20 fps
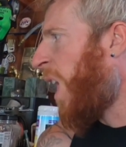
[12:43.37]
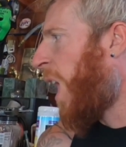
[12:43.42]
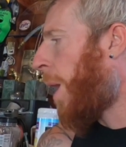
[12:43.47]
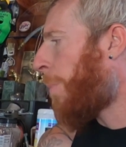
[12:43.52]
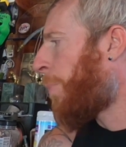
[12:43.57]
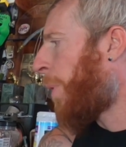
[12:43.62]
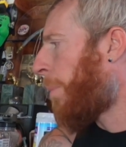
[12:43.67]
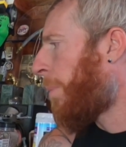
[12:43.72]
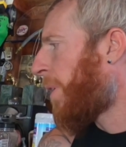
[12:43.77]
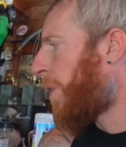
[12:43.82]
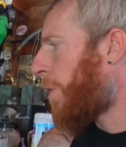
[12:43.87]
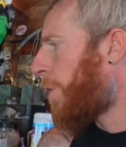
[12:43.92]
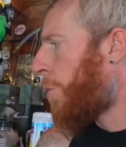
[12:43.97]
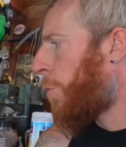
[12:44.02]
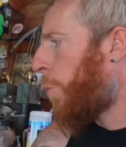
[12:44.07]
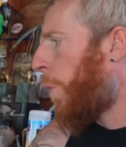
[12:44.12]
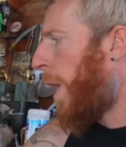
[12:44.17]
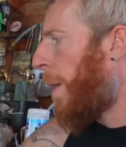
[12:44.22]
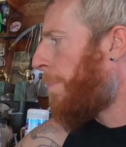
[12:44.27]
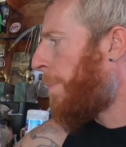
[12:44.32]
I probably could
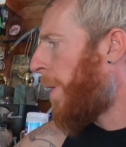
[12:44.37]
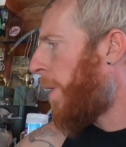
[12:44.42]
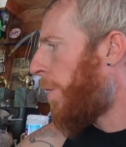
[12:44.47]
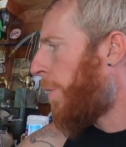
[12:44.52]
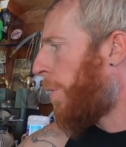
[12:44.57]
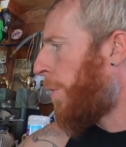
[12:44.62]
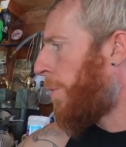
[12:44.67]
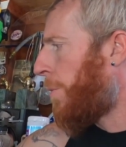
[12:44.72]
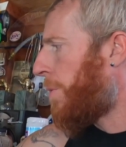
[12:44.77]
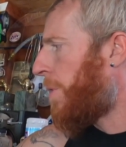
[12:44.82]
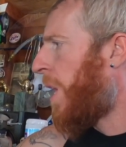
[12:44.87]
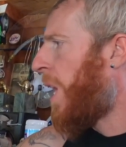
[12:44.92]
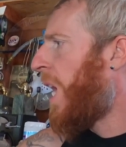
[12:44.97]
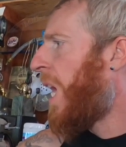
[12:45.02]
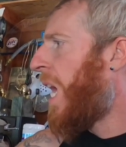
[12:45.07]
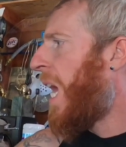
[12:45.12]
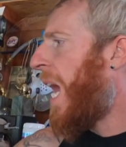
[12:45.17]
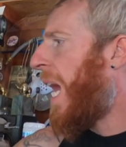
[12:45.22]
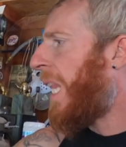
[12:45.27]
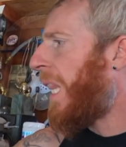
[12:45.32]
swap out those
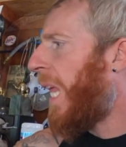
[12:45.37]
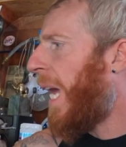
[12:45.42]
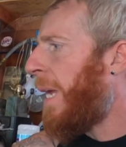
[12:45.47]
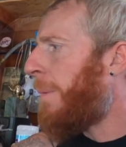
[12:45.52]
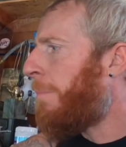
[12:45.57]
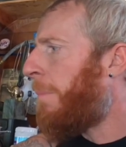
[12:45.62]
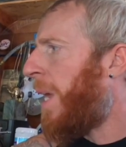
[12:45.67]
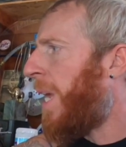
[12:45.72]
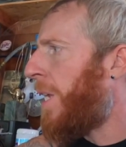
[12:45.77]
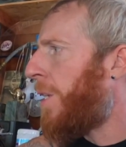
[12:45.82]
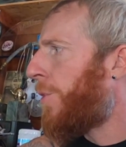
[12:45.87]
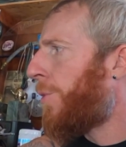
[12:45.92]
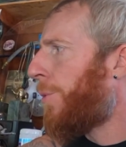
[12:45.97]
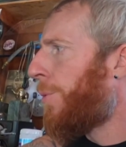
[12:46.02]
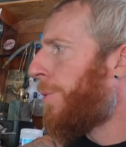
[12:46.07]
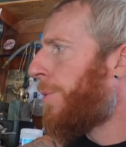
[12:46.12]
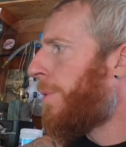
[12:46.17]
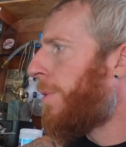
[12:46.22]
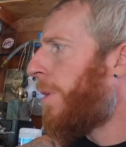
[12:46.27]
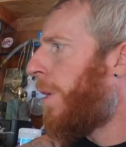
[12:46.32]
headlight
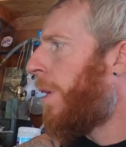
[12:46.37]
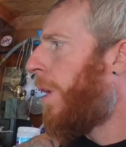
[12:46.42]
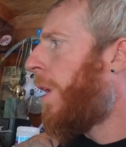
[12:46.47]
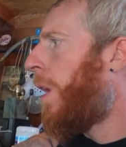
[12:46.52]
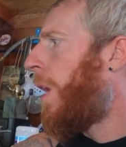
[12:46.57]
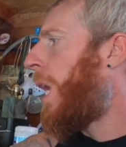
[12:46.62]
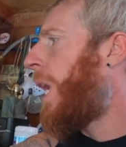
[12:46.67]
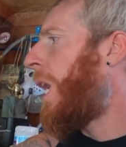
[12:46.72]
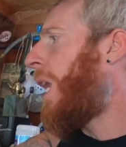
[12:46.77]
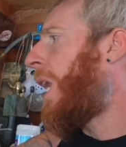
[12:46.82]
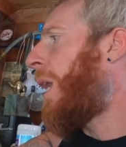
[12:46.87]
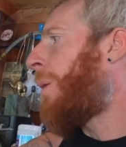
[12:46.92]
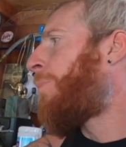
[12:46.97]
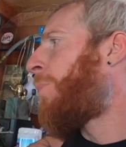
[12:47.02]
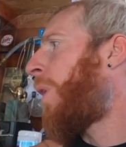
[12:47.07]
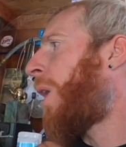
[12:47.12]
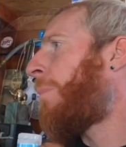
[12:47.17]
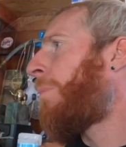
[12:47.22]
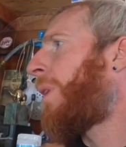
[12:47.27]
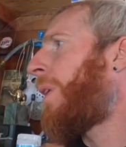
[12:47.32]
bezels, and I
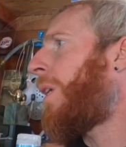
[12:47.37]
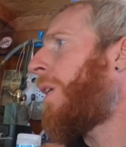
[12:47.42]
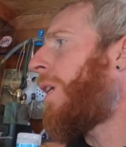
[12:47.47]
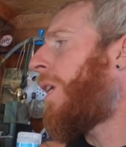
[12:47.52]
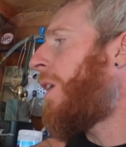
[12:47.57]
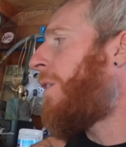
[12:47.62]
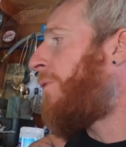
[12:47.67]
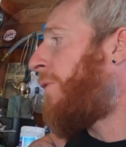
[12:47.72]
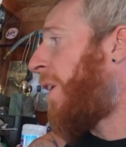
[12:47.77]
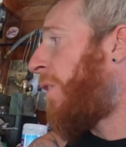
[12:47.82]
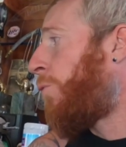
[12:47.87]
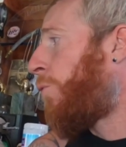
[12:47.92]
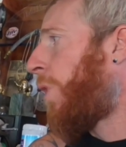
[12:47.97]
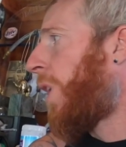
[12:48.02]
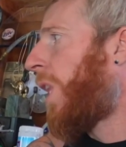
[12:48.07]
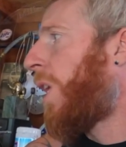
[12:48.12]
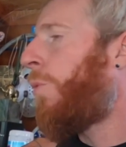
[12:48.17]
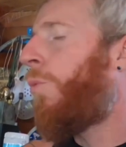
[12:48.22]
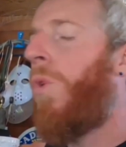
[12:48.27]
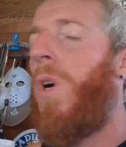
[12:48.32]
probably, if I
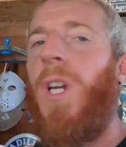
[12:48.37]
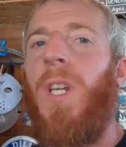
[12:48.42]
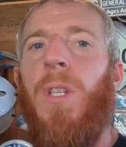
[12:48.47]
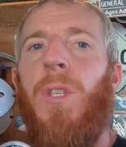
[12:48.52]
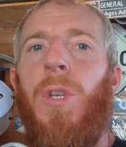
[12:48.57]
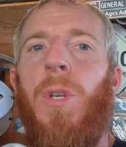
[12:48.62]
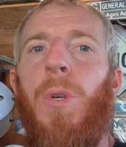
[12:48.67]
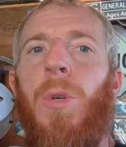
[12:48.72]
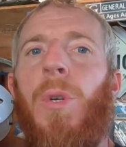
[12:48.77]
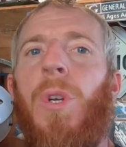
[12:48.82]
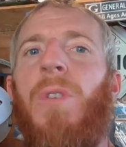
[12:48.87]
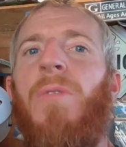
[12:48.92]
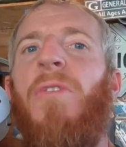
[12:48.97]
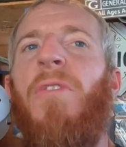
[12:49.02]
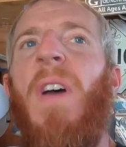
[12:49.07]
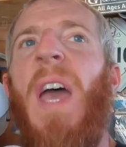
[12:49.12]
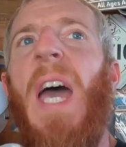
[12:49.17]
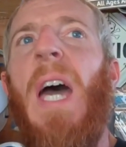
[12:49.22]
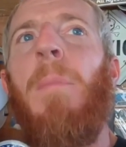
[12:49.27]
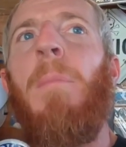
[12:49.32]
really wanted to, could
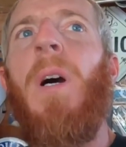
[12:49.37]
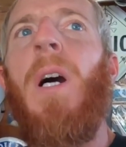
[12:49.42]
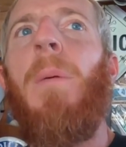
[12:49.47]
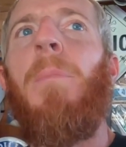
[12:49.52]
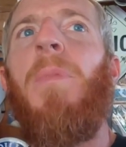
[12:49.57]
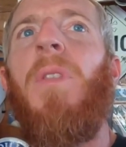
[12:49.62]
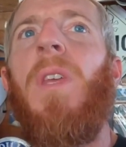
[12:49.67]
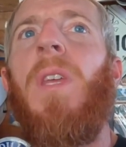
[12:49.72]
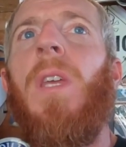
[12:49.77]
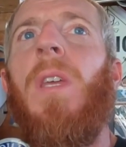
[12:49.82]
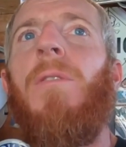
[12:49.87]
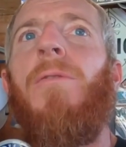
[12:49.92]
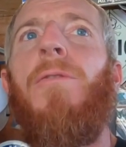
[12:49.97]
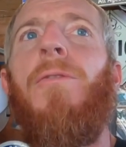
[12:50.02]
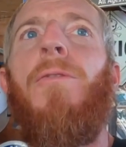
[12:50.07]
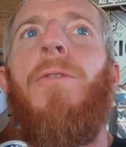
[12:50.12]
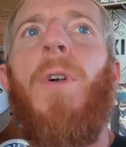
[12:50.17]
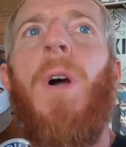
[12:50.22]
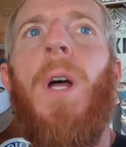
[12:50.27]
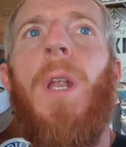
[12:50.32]
fab up the
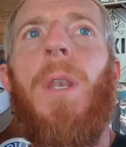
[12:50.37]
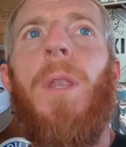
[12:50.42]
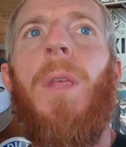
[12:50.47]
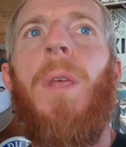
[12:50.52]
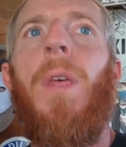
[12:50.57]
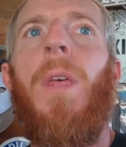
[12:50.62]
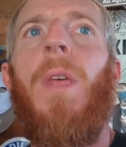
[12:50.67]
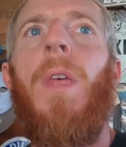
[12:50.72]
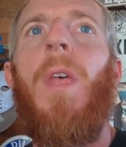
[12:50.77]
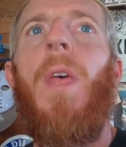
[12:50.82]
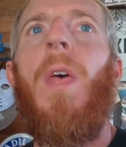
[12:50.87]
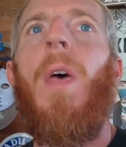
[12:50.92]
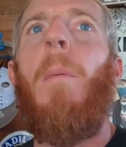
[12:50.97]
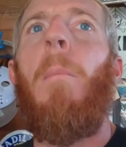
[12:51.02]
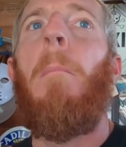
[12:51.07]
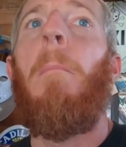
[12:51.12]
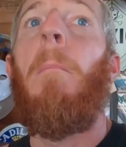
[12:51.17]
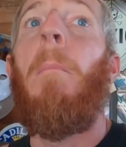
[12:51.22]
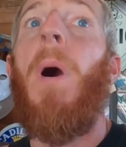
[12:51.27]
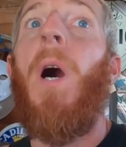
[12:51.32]
front
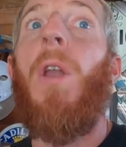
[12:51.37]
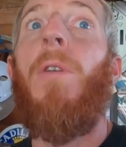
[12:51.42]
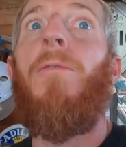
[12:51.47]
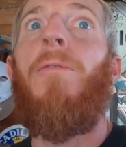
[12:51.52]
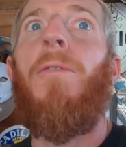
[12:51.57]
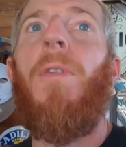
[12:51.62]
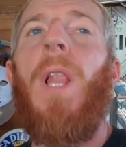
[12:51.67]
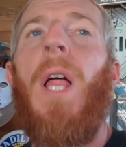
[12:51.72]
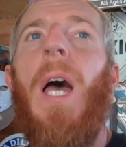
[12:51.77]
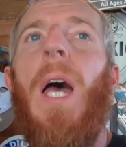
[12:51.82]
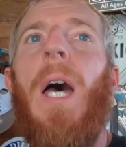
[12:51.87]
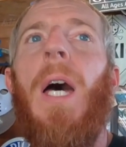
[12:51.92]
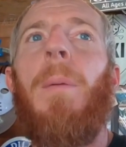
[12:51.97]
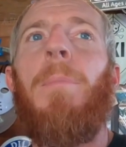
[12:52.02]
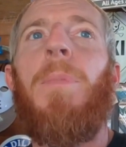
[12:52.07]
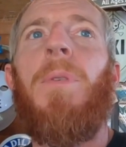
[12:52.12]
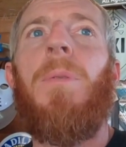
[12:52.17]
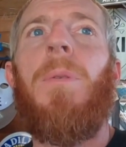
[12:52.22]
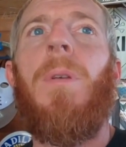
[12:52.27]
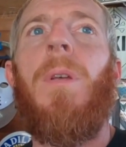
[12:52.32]
mud
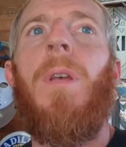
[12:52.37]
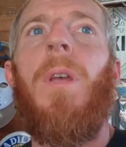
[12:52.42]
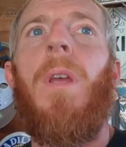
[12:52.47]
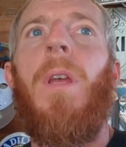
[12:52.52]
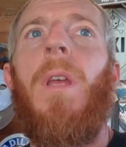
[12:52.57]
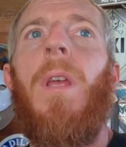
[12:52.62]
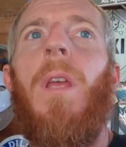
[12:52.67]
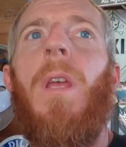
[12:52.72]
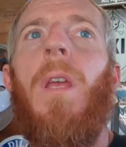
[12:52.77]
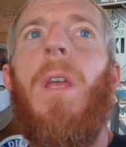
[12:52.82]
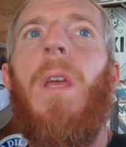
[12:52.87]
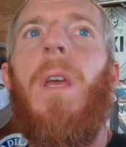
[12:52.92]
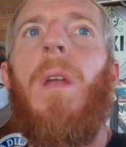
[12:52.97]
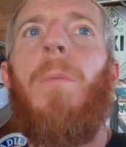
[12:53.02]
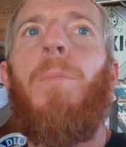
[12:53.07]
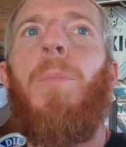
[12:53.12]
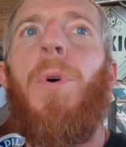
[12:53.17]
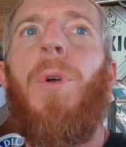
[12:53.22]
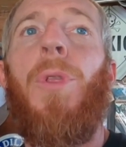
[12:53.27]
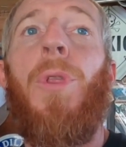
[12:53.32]
flaps
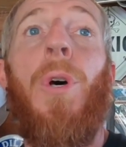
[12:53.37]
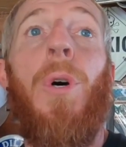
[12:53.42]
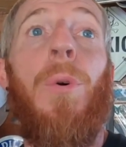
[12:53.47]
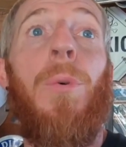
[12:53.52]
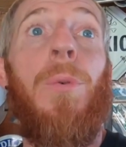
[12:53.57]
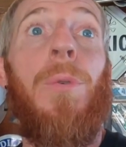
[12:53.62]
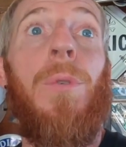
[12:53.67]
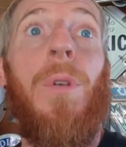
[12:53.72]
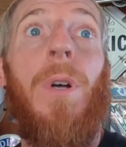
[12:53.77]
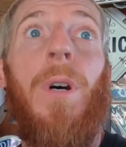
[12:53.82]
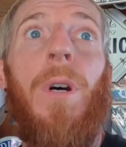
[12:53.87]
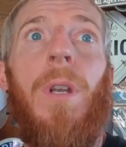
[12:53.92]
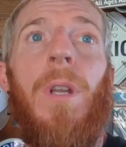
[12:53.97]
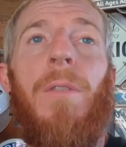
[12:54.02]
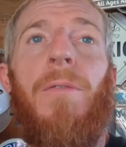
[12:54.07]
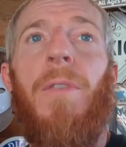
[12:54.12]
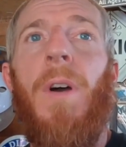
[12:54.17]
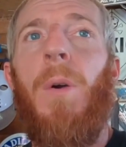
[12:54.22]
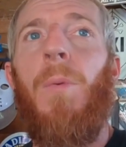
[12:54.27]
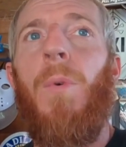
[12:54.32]
and put those on
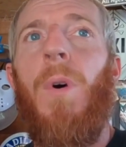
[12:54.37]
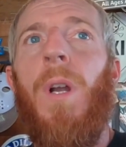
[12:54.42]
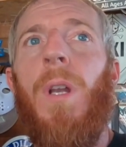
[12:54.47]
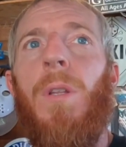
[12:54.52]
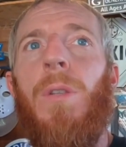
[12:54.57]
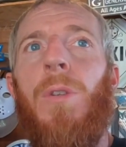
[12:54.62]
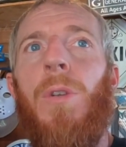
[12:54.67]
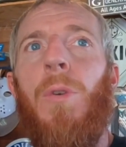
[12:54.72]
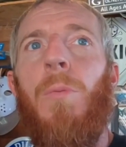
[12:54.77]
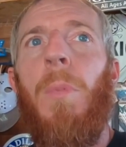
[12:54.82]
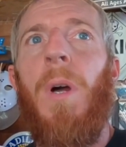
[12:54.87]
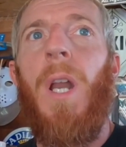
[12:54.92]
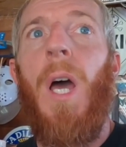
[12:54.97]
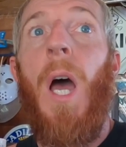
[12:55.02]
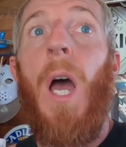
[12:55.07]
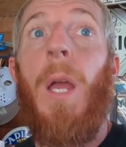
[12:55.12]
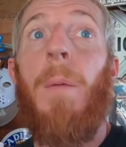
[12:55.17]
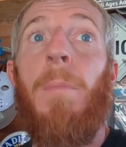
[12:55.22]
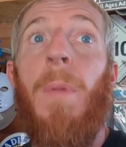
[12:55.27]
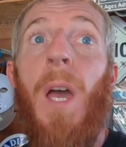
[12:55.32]
if I wanted to, but
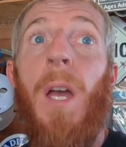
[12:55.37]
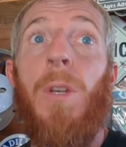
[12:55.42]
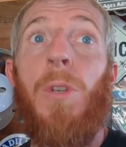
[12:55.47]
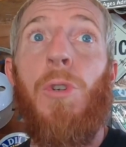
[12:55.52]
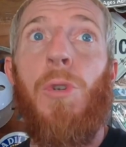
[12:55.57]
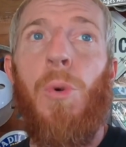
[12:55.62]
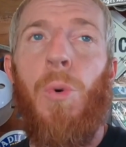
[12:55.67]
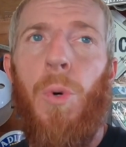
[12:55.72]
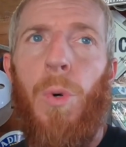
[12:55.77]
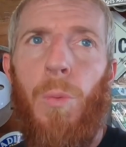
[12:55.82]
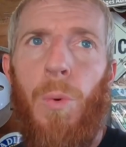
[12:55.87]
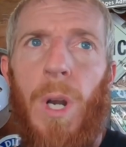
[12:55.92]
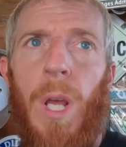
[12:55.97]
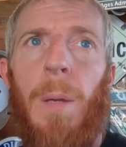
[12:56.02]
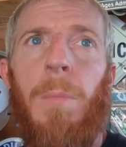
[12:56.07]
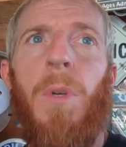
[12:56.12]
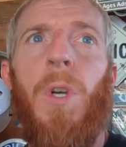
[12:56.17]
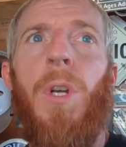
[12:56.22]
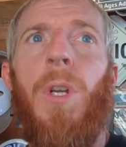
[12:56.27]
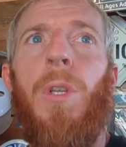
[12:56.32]
I'm not sure what
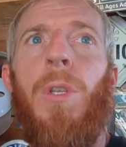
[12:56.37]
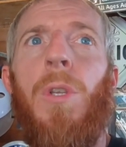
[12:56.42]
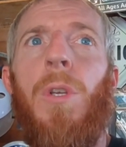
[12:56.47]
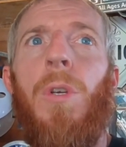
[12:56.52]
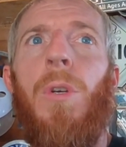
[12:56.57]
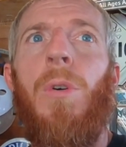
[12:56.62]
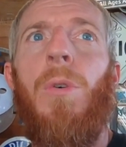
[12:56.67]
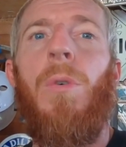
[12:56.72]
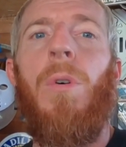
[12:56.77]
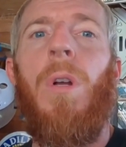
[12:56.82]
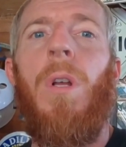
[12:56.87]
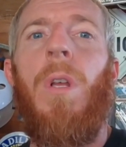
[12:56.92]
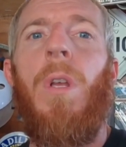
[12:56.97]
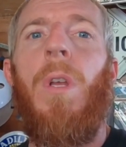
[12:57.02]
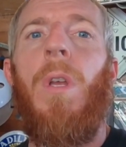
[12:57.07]
I'm gonna do.